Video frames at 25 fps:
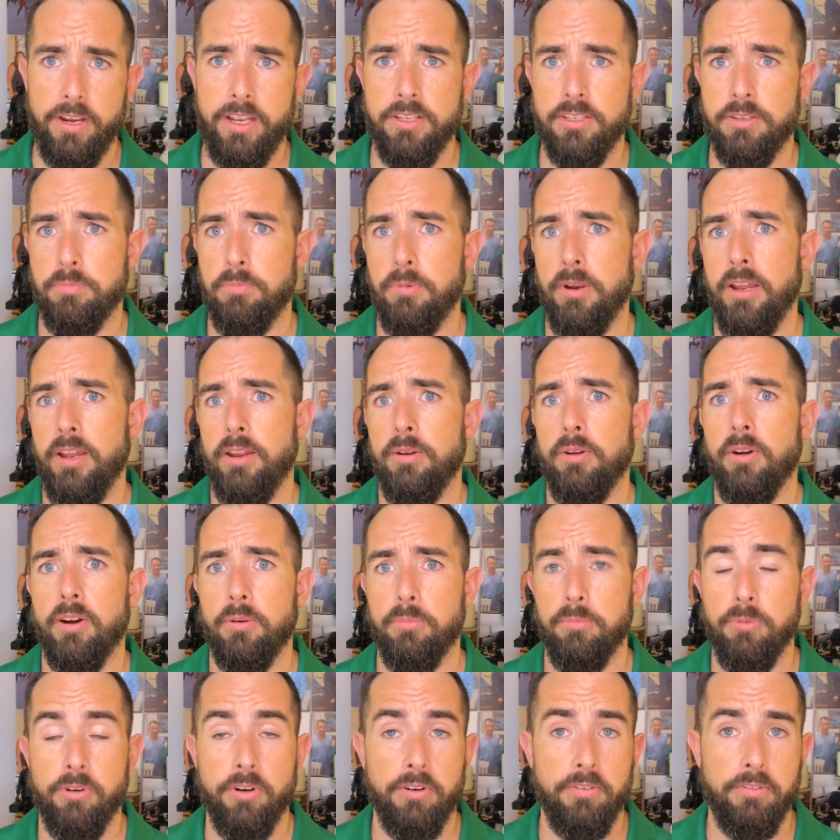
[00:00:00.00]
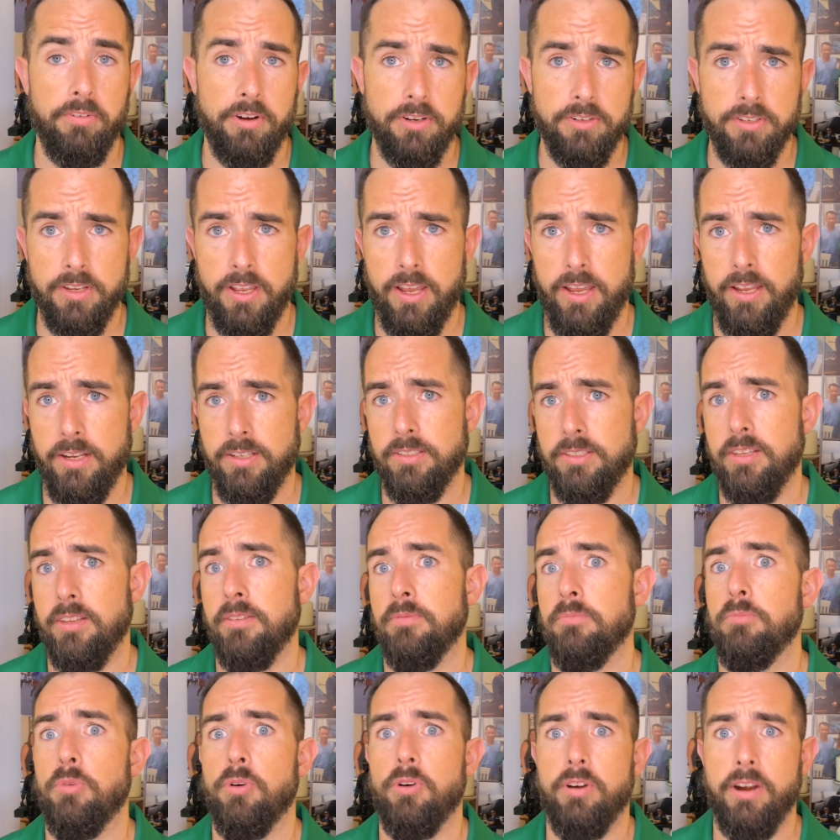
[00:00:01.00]
has spread, more of our signs,
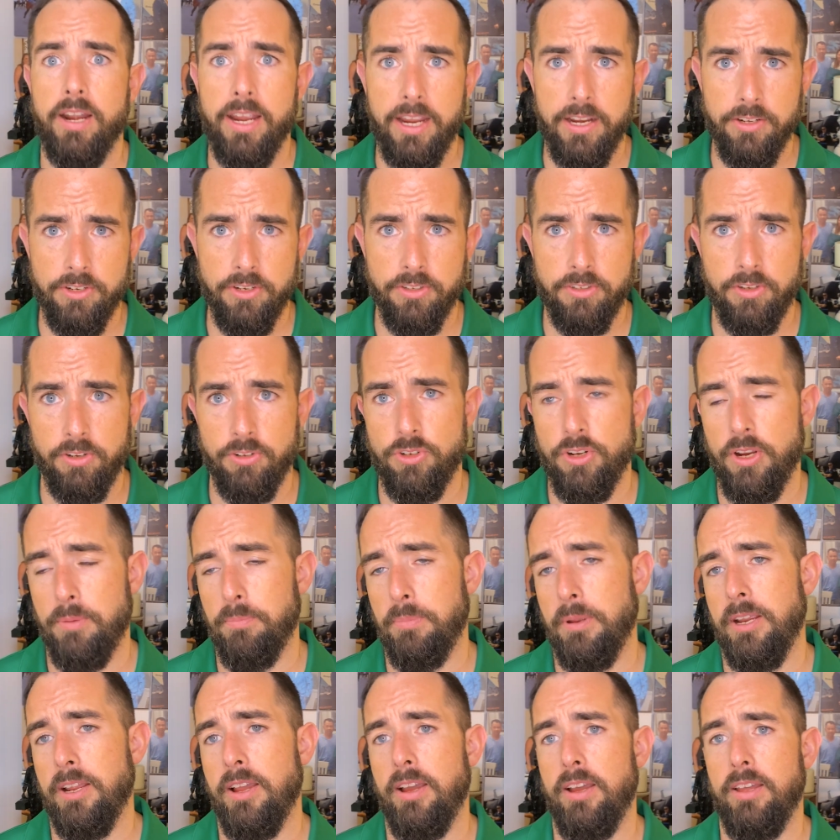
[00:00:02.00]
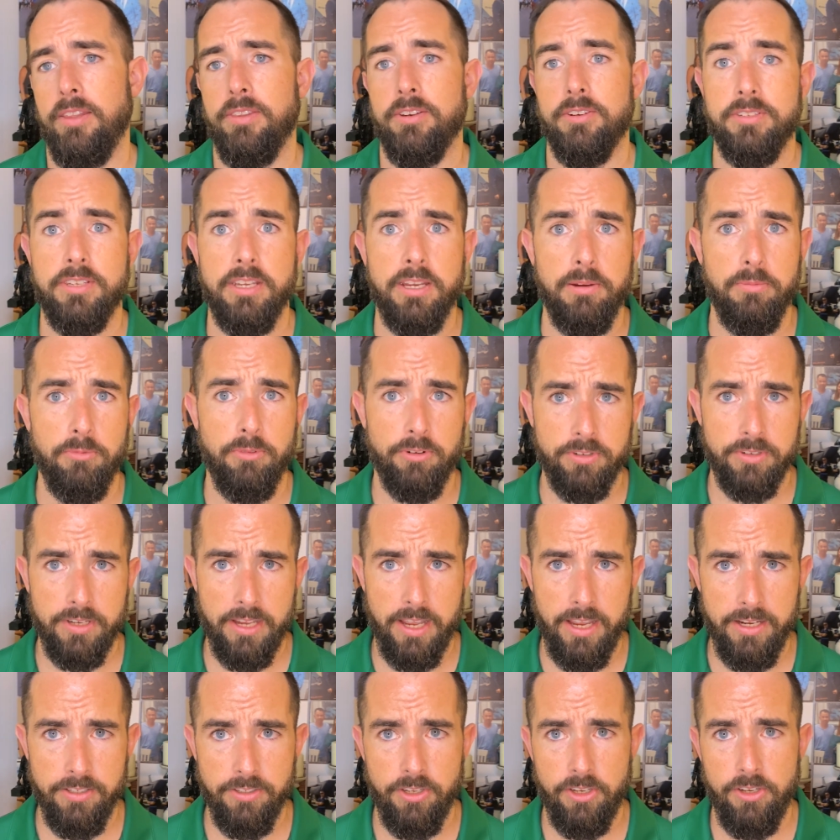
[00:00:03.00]
more agents are jumping on, they're seeing more
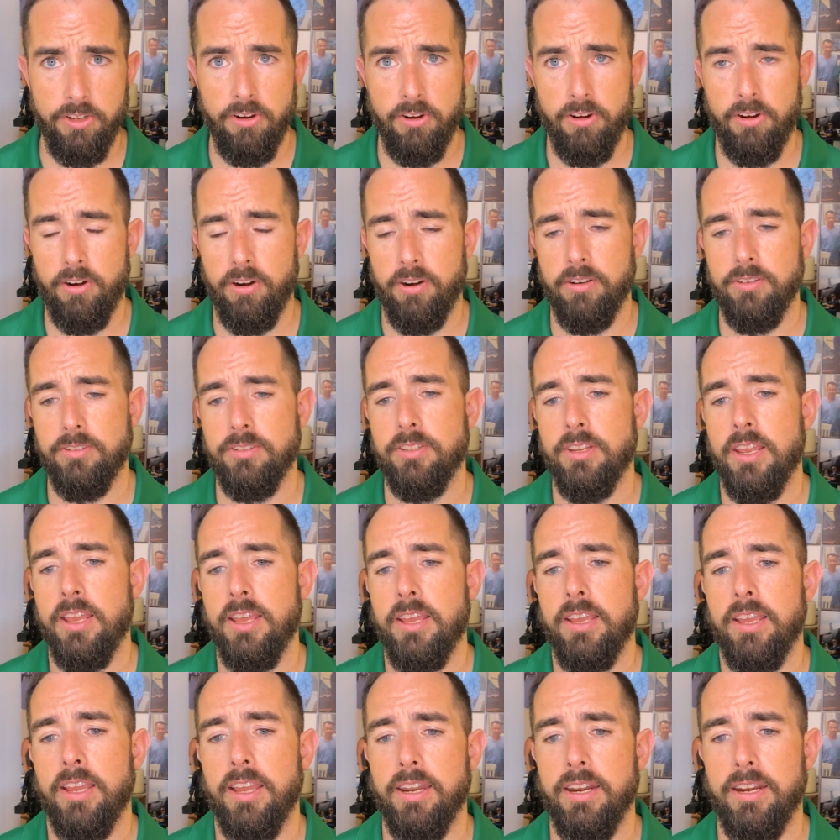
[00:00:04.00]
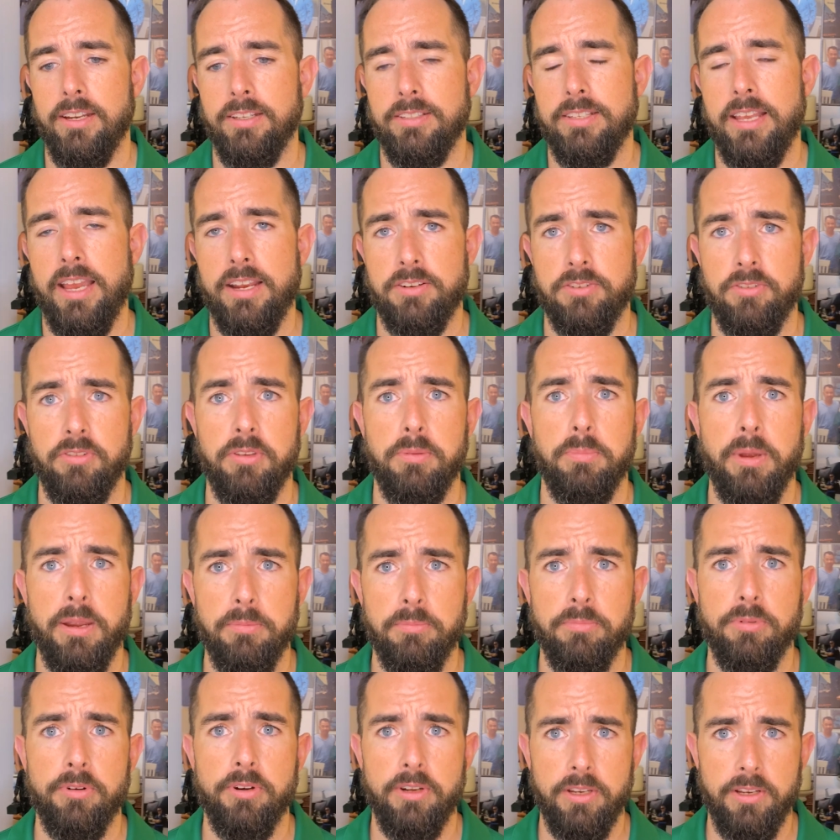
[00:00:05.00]
signs in yards, and it's actually
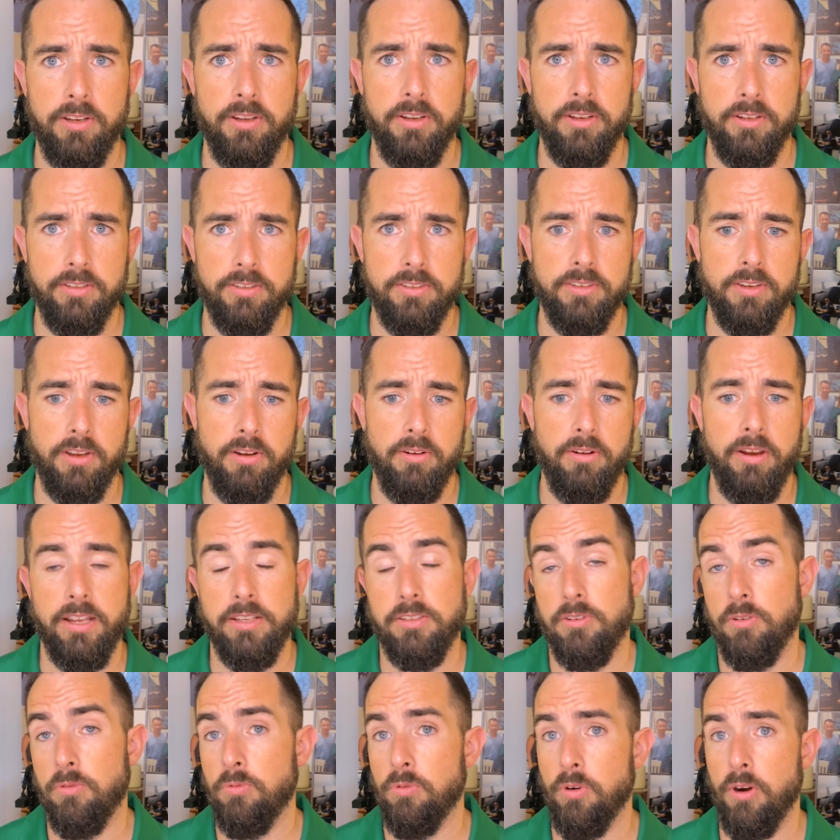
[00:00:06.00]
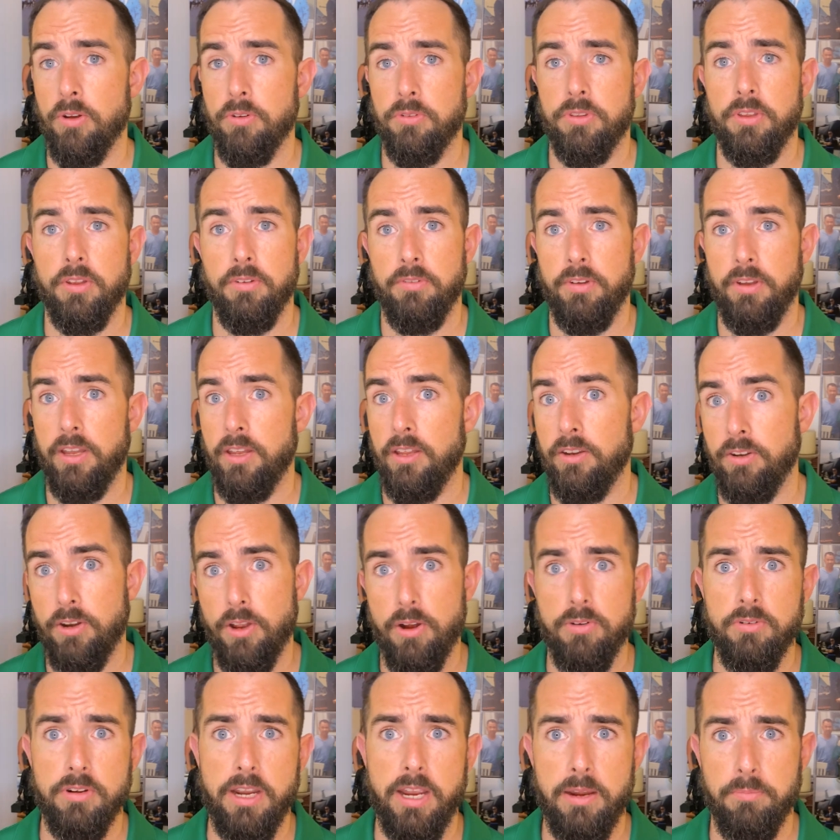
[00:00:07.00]
been pretty good. So as a growth of a
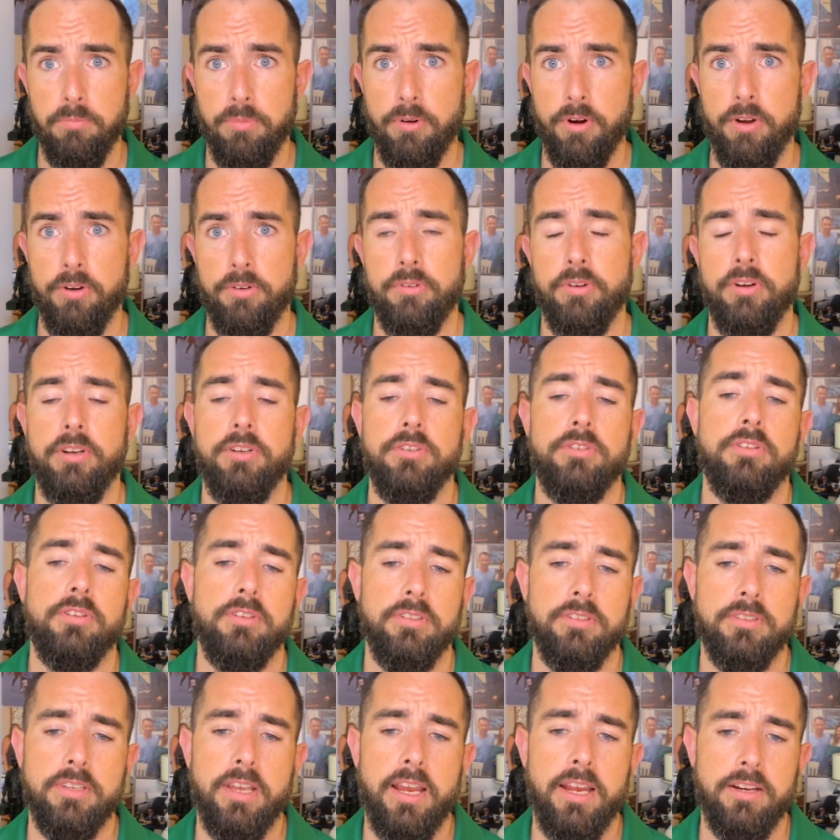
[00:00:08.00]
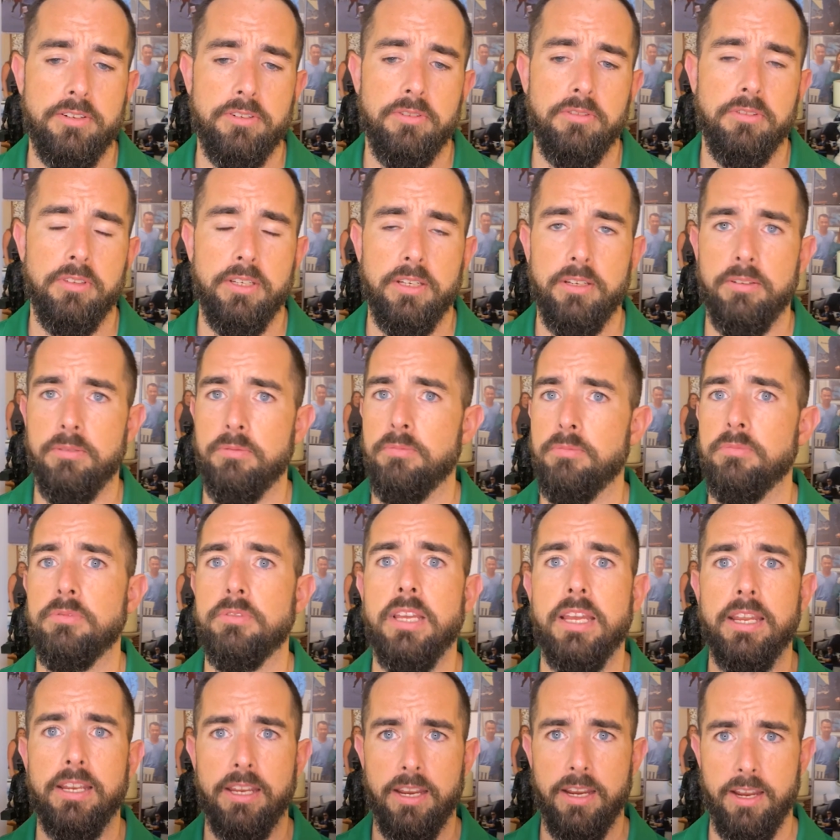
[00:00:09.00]
no-name brokerage, it's actually
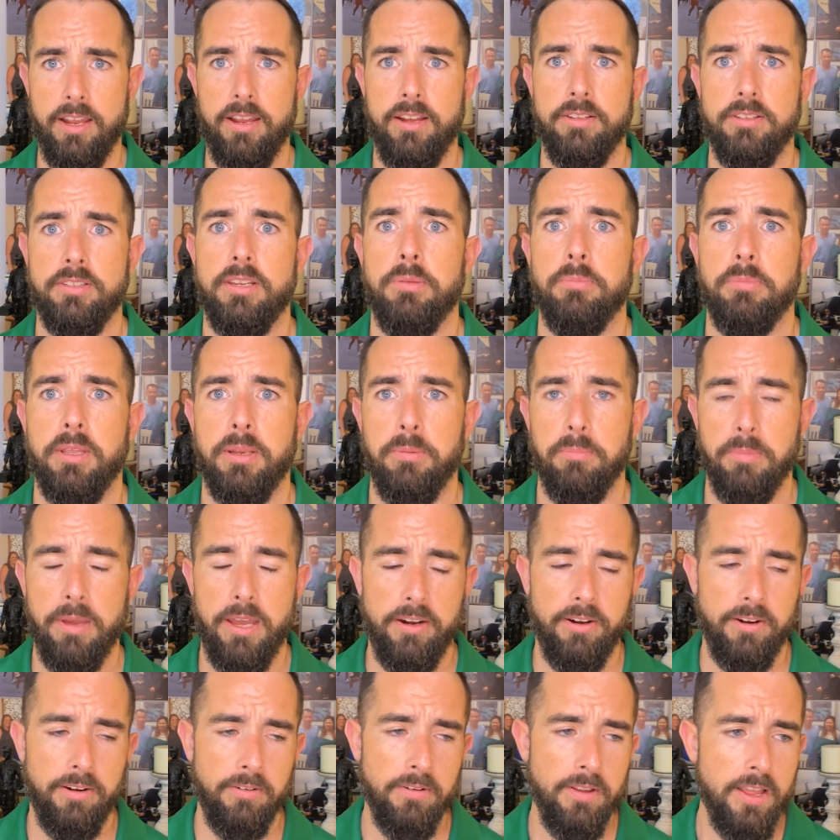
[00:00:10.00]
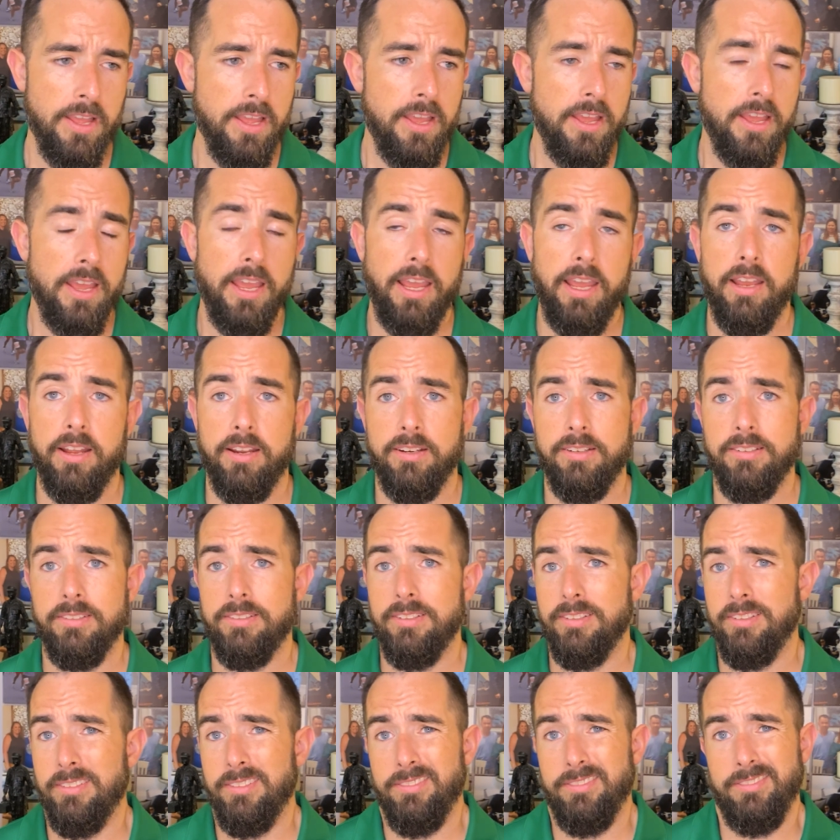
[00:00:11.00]
taking on something better.
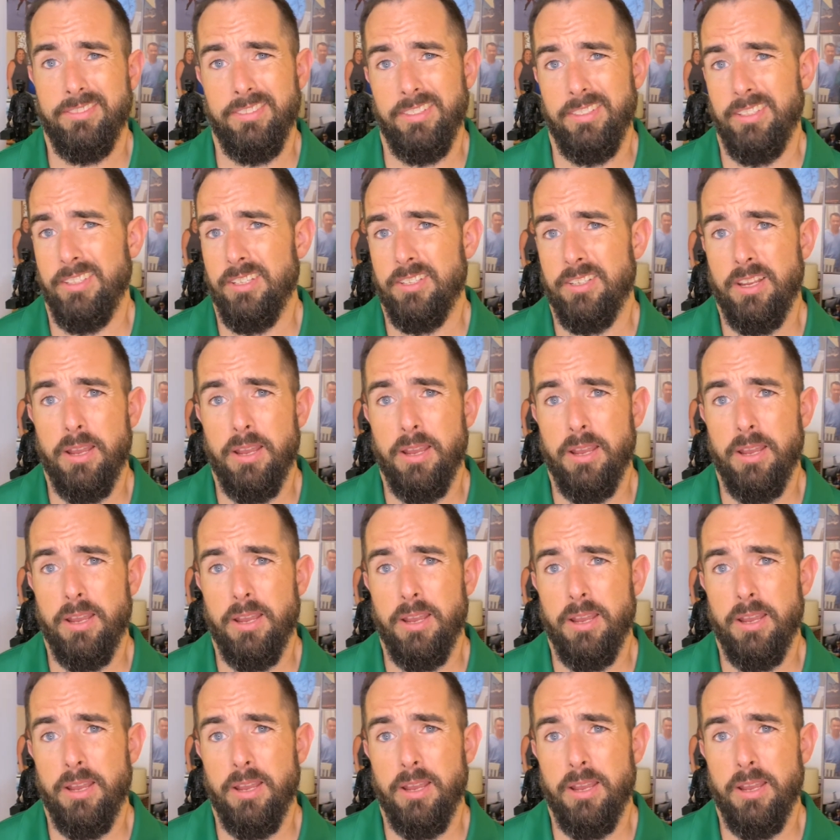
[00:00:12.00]
And this